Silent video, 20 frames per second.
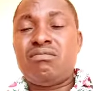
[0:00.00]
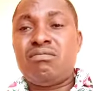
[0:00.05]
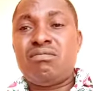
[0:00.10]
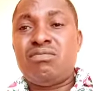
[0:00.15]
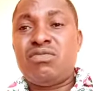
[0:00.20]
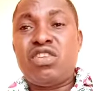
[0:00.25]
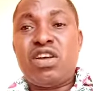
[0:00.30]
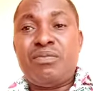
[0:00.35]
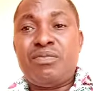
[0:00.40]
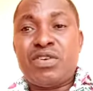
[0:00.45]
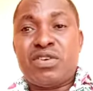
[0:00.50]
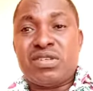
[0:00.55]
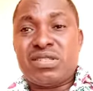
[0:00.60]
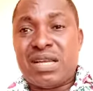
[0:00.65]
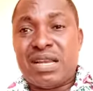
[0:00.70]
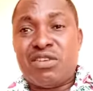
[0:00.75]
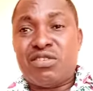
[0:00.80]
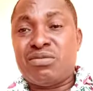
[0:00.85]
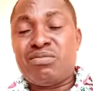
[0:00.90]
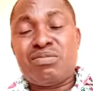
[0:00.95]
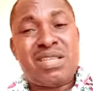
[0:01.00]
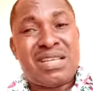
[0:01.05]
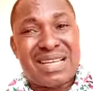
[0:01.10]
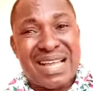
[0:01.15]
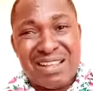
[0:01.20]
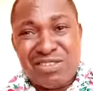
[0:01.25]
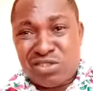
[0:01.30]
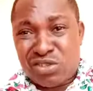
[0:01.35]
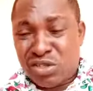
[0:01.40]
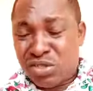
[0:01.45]
Not because I know they
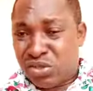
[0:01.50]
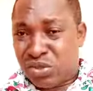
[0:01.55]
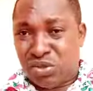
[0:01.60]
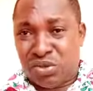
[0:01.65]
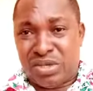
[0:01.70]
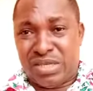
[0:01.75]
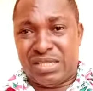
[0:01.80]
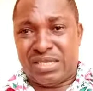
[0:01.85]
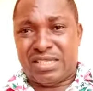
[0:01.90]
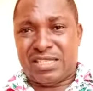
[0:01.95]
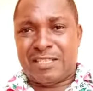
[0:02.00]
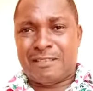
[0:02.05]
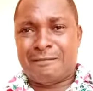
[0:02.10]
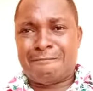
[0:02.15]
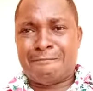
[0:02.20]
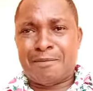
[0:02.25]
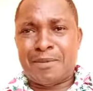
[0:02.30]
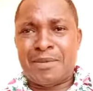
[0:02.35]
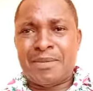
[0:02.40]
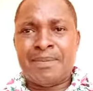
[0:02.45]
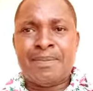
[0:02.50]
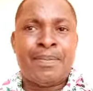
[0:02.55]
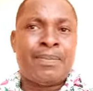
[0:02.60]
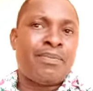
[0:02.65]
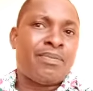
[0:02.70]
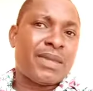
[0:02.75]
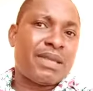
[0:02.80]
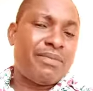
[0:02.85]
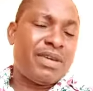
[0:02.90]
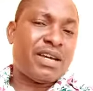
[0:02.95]
can't just do it.
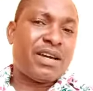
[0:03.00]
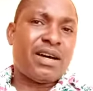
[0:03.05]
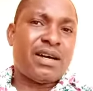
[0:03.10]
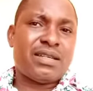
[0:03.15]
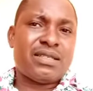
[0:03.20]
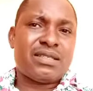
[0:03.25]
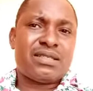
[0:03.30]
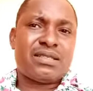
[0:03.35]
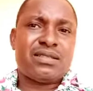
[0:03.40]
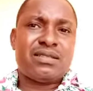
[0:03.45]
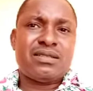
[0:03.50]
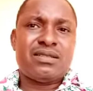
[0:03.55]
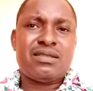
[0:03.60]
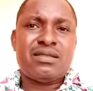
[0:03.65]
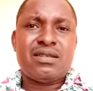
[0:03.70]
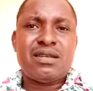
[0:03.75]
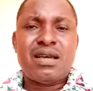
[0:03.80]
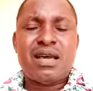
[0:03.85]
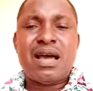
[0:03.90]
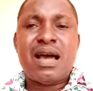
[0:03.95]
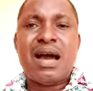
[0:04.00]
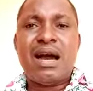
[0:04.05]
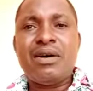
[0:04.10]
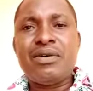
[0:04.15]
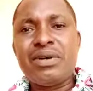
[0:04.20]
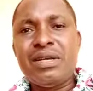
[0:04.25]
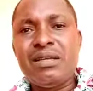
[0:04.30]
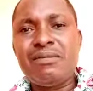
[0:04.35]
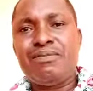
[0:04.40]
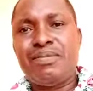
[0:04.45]
Because how will
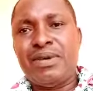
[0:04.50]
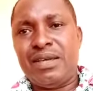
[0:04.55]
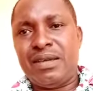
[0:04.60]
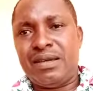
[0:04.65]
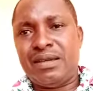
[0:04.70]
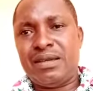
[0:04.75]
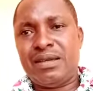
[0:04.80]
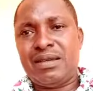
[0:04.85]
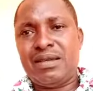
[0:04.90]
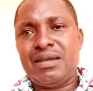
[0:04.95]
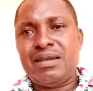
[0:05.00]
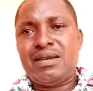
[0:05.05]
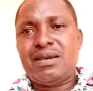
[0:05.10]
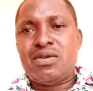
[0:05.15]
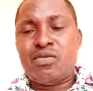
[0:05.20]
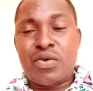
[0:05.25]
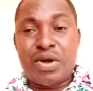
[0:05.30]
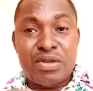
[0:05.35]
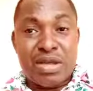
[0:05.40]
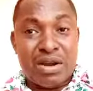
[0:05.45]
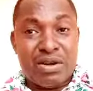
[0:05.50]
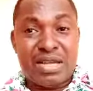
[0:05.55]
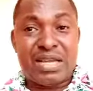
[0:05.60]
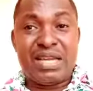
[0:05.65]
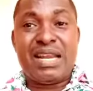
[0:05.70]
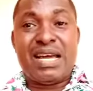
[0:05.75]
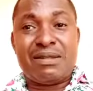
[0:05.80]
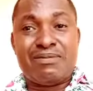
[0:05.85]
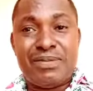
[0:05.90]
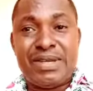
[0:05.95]
it be when you're looking
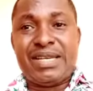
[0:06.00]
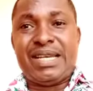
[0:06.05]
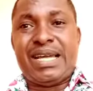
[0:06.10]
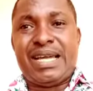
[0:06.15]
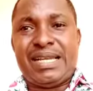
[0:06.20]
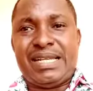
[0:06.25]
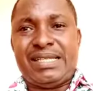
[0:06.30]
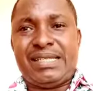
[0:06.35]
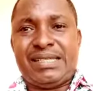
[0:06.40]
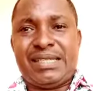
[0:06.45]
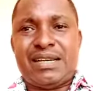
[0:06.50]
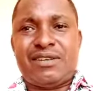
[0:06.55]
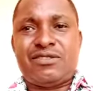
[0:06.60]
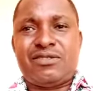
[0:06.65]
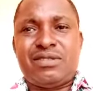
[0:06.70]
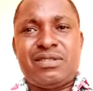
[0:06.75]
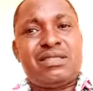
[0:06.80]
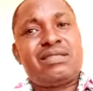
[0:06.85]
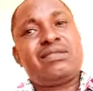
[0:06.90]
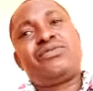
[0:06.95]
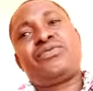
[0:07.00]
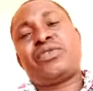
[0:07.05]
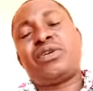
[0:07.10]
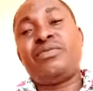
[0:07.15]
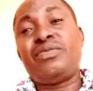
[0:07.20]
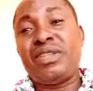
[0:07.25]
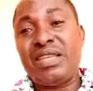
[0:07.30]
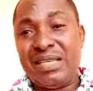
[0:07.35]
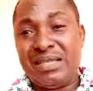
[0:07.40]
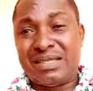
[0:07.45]
at me like this now? From
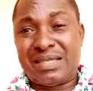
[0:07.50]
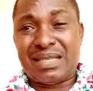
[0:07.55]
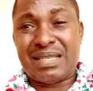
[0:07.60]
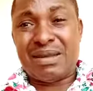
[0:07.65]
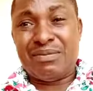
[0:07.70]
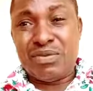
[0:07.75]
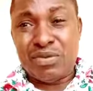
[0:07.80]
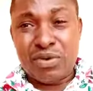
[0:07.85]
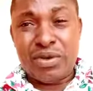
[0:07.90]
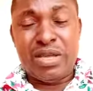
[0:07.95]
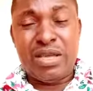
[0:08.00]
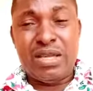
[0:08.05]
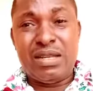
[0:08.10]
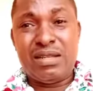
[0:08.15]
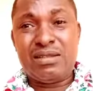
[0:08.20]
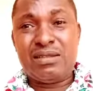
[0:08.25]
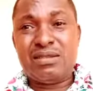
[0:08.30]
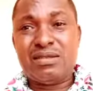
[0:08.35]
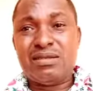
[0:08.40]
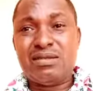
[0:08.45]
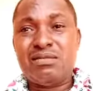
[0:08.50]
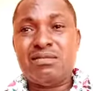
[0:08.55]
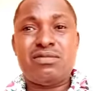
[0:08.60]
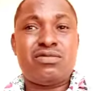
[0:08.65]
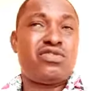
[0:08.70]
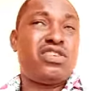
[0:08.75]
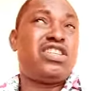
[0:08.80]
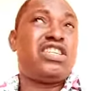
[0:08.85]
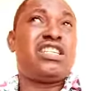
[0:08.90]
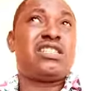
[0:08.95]
this that I'm doing,
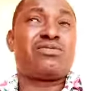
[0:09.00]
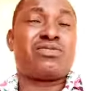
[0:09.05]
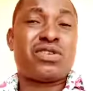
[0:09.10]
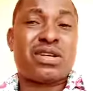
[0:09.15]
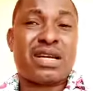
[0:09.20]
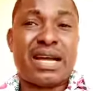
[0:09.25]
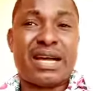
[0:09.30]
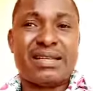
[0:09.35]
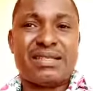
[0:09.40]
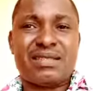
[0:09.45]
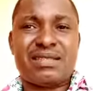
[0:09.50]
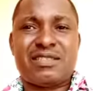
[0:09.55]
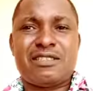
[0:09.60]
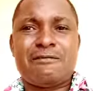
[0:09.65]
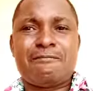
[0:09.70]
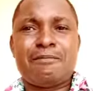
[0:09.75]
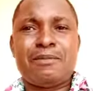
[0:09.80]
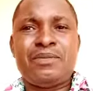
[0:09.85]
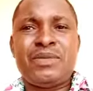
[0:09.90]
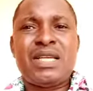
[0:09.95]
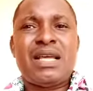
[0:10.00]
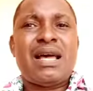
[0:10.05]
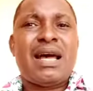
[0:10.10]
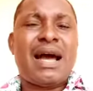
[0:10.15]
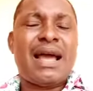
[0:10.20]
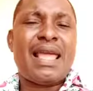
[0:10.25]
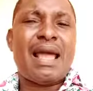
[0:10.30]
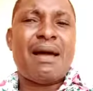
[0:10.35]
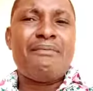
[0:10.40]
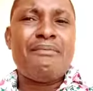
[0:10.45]
doing this broadcast, I
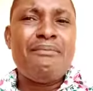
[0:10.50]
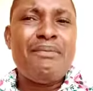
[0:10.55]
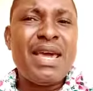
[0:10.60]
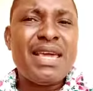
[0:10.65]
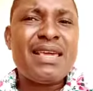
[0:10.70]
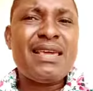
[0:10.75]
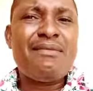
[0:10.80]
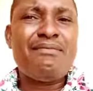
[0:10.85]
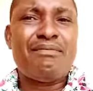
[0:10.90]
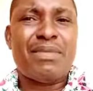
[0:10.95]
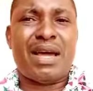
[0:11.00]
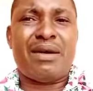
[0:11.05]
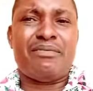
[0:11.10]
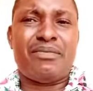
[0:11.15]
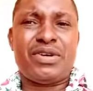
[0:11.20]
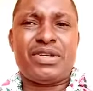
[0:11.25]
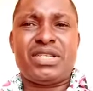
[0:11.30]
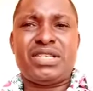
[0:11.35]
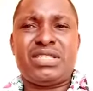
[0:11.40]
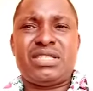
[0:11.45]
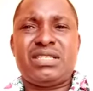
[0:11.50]
am making my money.